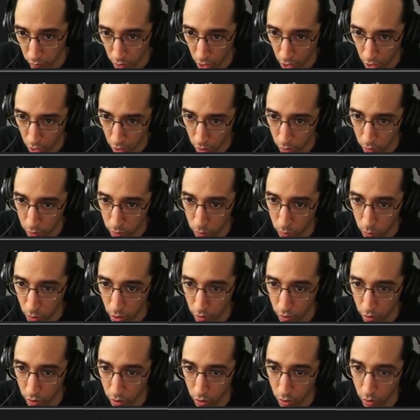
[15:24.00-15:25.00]
Oh,
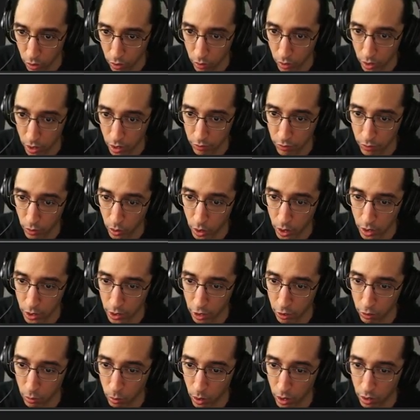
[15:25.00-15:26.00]
1, 2, 3, 4. And he
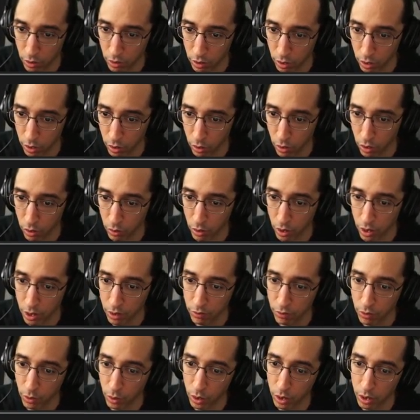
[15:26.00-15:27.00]
gets 1, 2, 3,
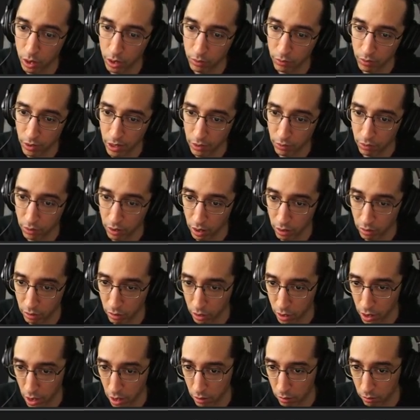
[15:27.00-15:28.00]
4, 5, 6.
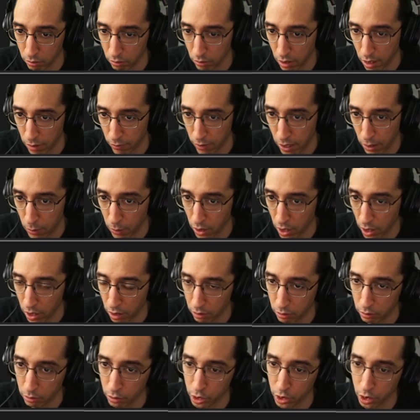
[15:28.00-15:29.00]
Okay, I'm fine with that.
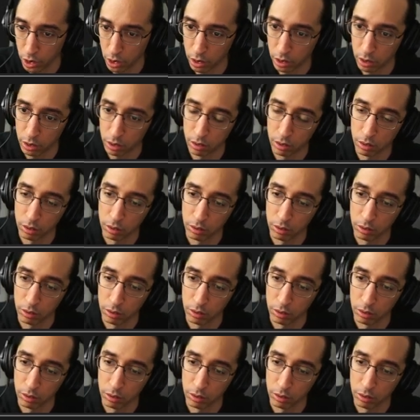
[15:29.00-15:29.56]
Sure.